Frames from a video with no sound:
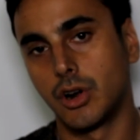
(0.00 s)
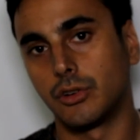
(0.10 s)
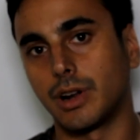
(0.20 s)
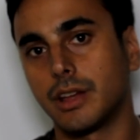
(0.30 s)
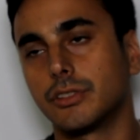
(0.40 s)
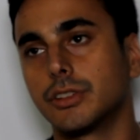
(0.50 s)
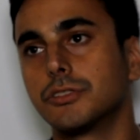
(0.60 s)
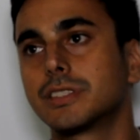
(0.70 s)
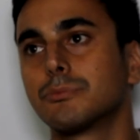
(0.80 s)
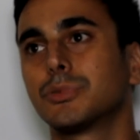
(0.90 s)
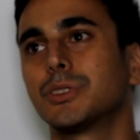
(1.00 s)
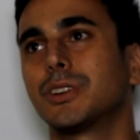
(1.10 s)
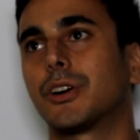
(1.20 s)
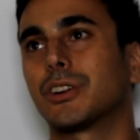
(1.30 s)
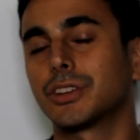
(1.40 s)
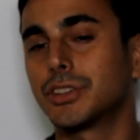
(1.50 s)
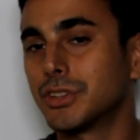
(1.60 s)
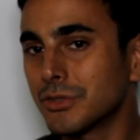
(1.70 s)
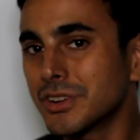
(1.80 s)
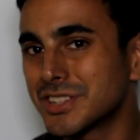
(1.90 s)
Rather, you simply are
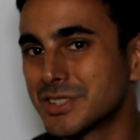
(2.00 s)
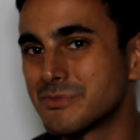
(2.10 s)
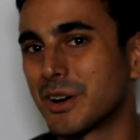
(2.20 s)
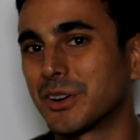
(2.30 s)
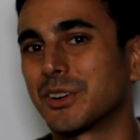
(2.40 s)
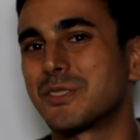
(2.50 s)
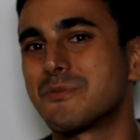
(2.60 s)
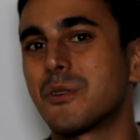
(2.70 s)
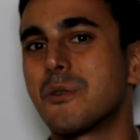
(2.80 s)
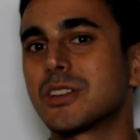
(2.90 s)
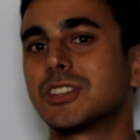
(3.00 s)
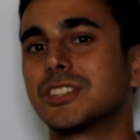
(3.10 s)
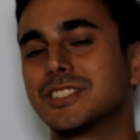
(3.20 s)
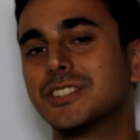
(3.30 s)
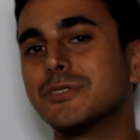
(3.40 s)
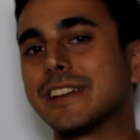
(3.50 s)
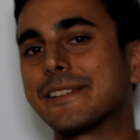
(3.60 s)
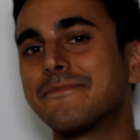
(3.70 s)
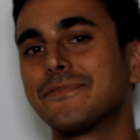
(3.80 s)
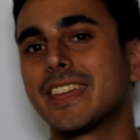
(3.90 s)
curious about her, about what she's
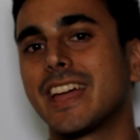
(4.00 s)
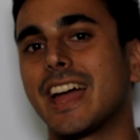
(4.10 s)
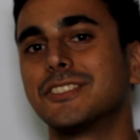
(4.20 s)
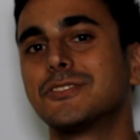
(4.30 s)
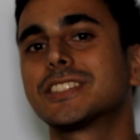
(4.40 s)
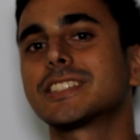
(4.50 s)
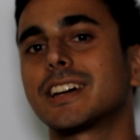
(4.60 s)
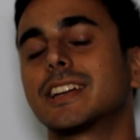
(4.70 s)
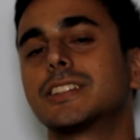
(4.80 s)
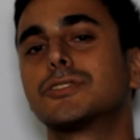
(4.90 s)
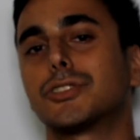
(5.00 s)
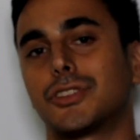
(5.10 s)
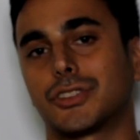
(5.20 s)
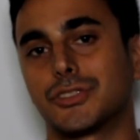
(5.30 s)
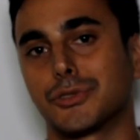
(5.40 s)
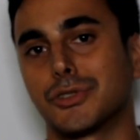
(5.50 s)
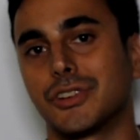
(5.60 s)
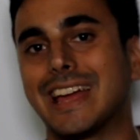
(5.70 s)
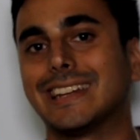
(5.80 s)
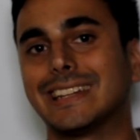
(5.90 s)
doing, and you decide to talk to her
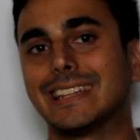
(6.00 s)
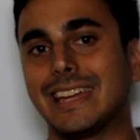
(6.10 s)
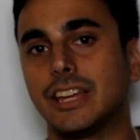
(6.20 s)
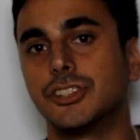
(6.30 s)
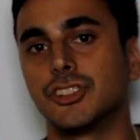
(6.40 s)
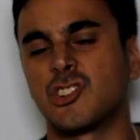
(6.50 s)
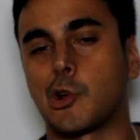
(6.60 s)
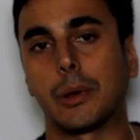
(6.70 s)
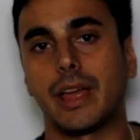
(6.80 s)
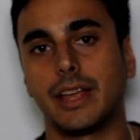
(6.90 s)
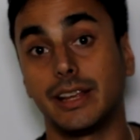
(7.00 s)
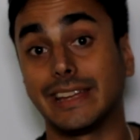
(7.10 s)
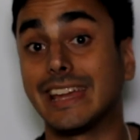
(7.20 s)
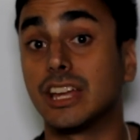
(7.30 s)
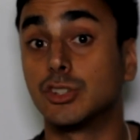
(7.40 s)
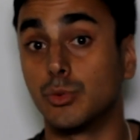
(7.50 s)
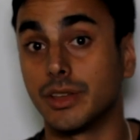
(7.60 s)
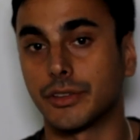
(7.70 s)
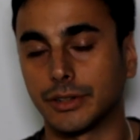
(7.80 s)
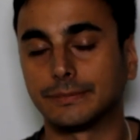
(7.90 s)
and engage
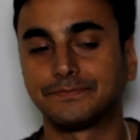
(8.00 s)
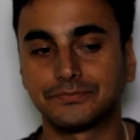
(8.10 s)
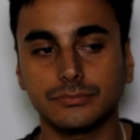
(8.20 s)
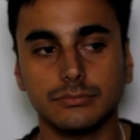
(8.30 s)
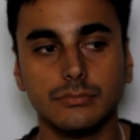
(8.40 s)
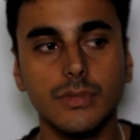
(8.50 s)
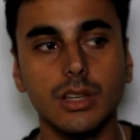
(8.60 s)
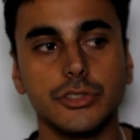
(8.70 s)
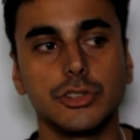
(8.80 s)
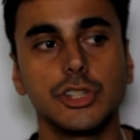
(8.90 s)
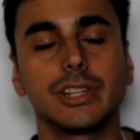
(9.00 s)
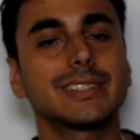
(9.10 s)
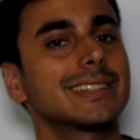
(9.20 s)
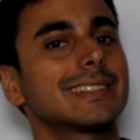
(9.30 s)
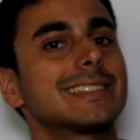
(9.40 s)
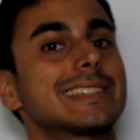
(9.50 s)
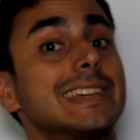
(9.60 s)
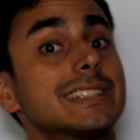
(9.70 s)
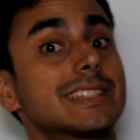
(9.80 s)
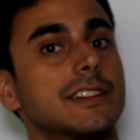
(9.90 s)
with her. So she doesn't get this
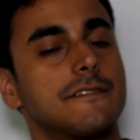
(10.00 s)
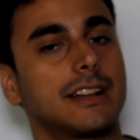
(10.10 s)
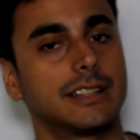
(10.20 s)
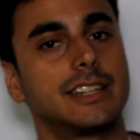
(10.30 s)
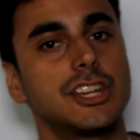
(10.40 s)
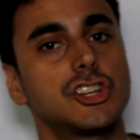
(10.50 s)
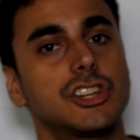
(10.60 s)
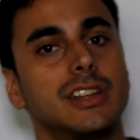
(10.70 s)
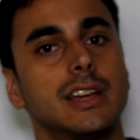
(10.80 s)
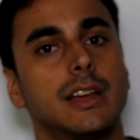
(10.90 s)
instant validation